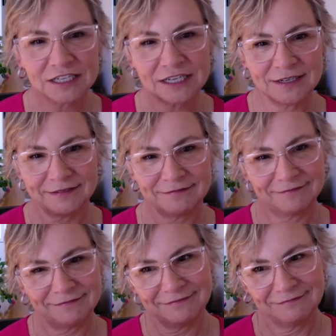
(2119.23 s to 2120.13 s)
to
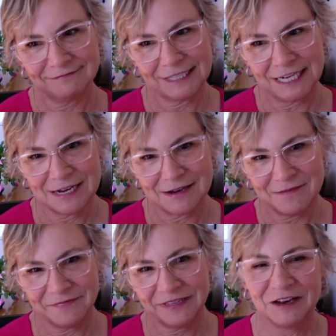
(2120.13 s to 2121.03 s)

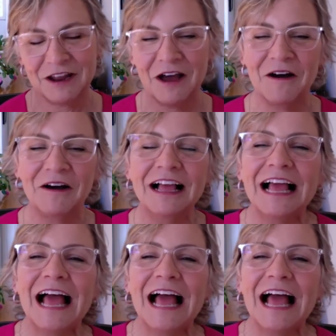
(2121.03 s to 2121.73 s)
him, you know?